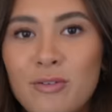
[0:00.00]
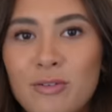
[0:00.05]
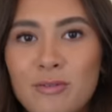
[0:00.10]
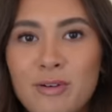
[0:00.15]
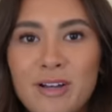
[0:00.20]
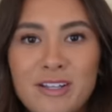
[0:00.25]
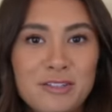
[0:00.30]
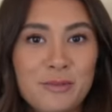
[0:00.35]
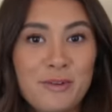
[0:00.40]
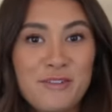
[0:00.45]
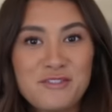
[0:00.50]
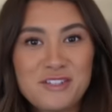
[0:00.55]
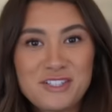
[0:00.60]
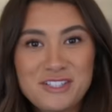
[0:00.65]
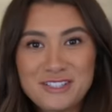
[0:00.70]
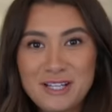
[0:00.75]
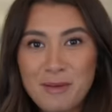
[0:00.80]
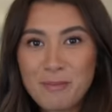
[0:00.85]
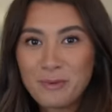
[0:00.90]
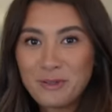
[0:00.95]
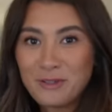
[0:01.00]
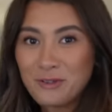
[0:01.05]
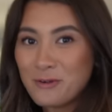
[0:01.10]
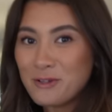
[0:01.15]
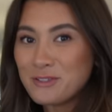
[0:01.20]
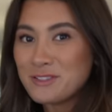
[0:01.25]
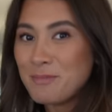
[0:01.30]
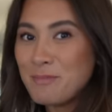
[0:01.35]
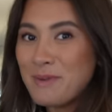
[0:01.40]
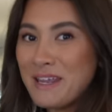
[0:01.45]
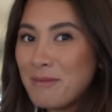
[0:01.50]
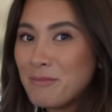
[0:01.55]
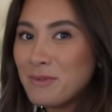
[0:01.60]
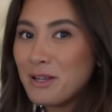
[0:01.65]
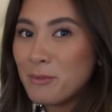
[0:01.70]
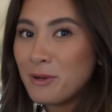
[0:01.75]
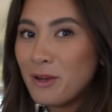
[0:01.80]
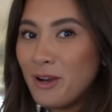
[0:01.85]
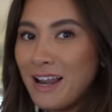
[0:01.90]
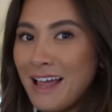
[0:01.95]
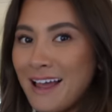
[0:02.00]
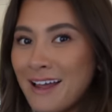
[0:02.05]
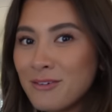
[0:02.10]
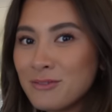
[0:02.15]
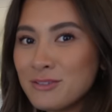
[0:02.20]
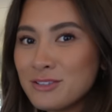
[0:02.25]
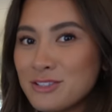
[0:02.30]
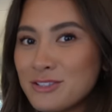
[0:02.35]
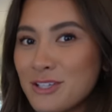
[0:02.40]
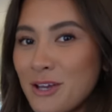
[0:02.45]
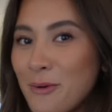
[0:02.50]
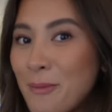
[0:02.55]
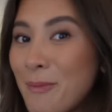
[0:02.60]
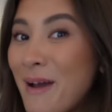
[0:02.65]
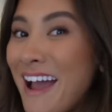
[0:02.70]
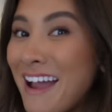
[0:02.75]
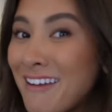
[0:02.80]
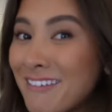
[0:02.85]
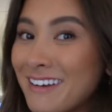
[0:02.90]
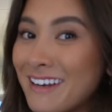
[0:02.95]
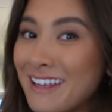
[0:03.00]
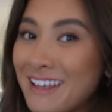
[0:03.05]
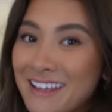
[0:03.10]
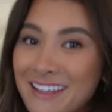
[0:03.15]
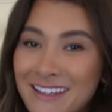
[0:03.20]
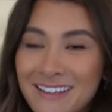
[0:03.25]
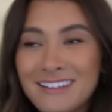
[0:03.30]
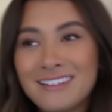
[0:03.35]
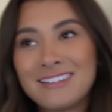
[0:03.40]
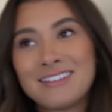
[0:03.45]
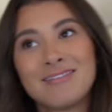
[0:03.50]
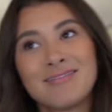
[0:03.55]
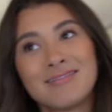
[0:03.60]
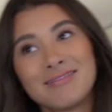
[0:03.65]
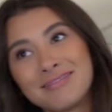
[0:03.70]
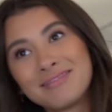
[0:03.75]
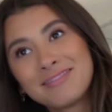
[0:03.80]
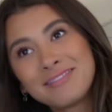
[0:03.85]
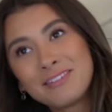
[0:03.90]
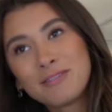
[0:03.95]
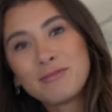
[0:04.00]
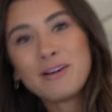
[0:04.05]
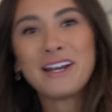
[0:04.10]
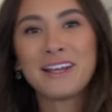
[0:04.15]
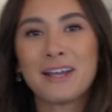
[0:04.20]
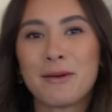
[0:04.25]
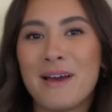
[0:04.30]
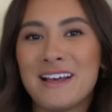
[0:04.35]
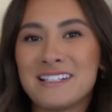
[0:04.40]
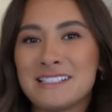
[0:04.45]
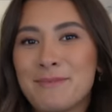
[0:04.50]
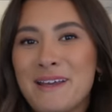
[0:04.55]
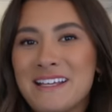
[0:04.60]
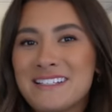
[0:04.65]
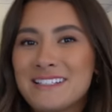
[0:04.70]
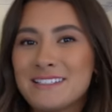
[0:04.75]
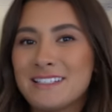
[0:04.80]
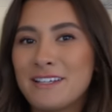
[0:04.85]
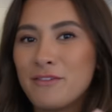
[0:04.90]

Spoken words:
Right, so we've just stumbled across BMW Lounge. So apparently, the Ryder Cup has spaces.